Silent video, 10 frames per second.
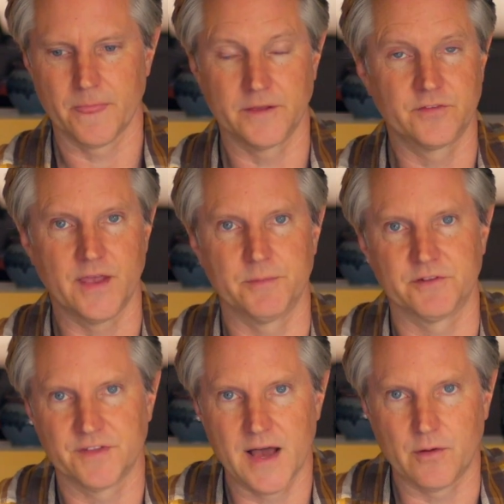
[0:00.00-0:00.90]
examine
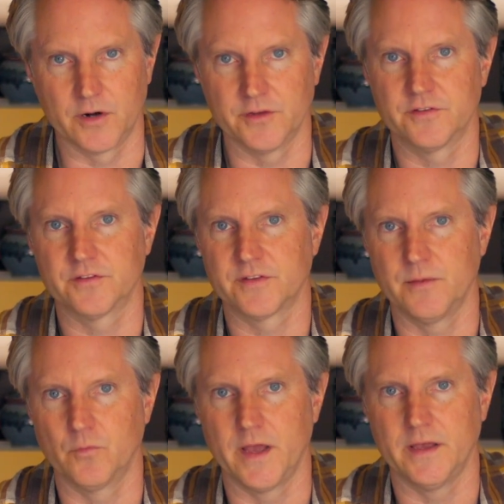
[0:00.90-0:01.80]
a flower is the
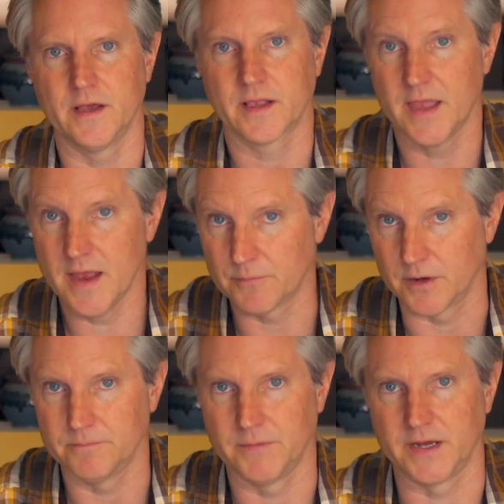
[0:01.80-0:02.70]
same way a
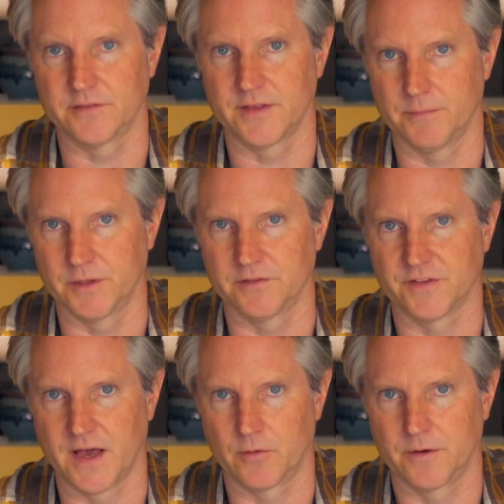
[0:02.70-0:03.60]
camera might examine the
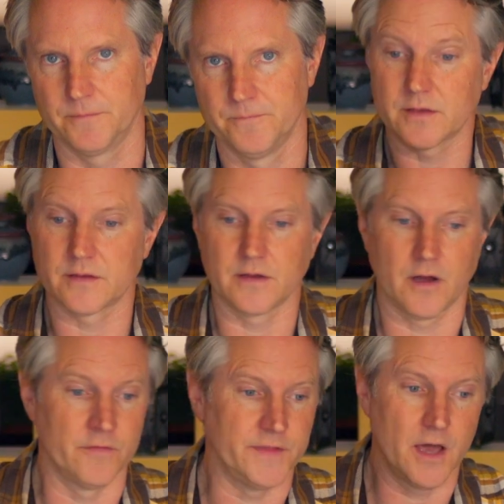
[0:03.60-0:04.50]
flower.
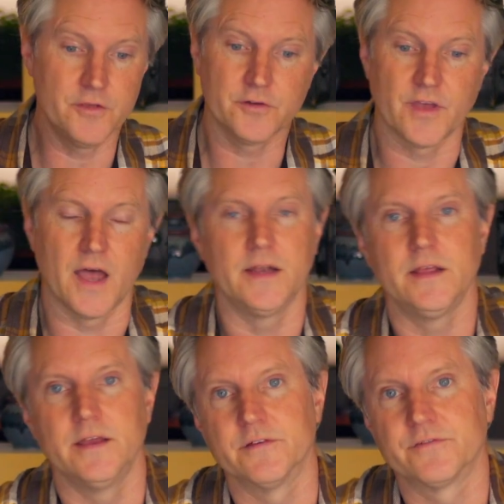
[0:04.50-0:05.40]
On the other
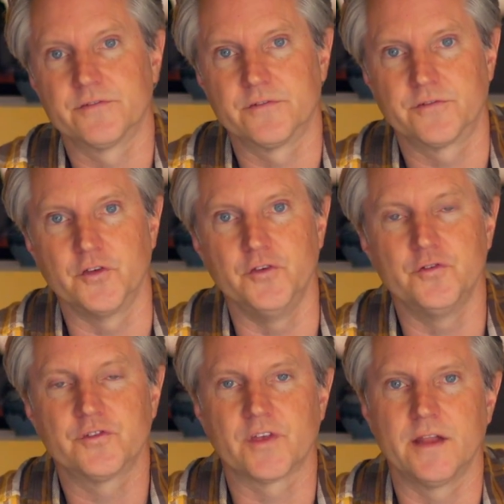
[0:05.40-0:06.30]
side, if for
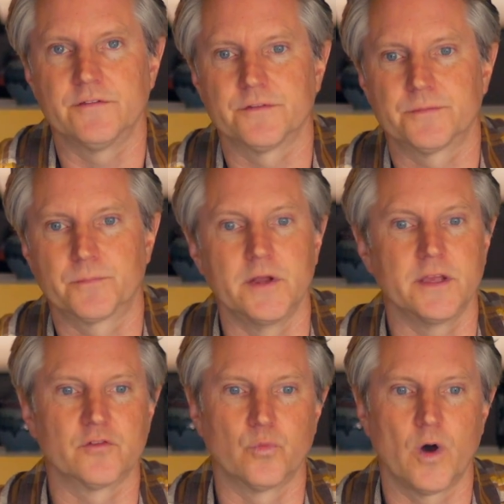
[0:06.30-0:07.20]
you Signs of
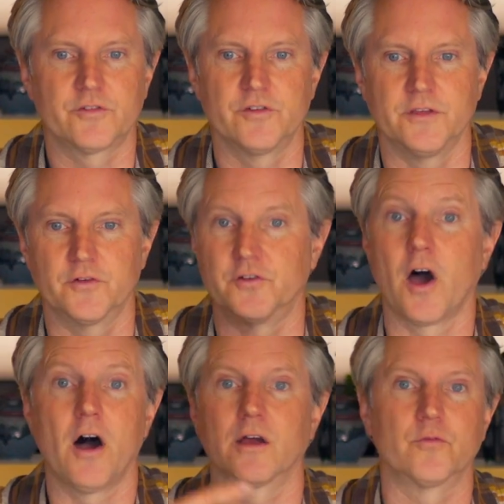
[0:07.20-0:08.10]
Spring is watching your
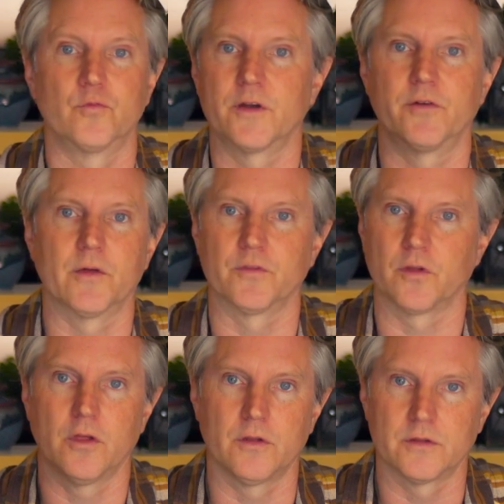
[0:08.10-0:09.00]
dog run around
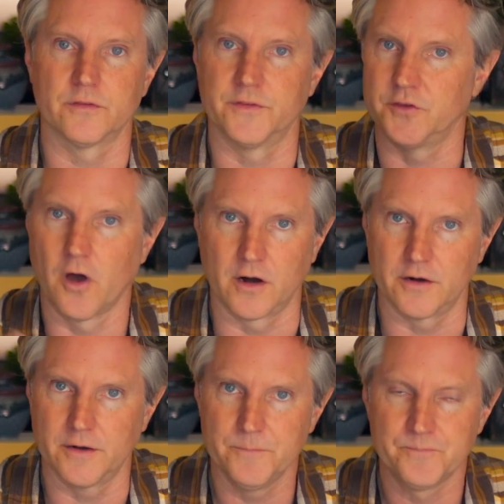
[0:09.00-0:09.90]
the
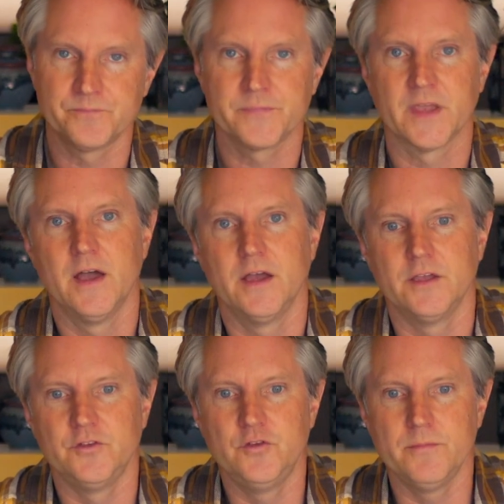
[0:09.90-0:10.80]
yard,
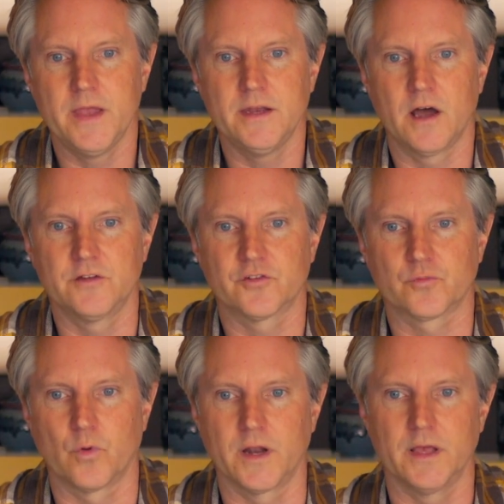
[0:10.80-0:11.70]
you may not
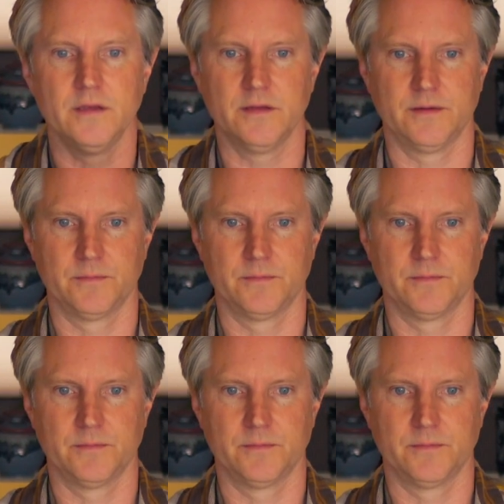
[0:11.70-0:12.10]
just want to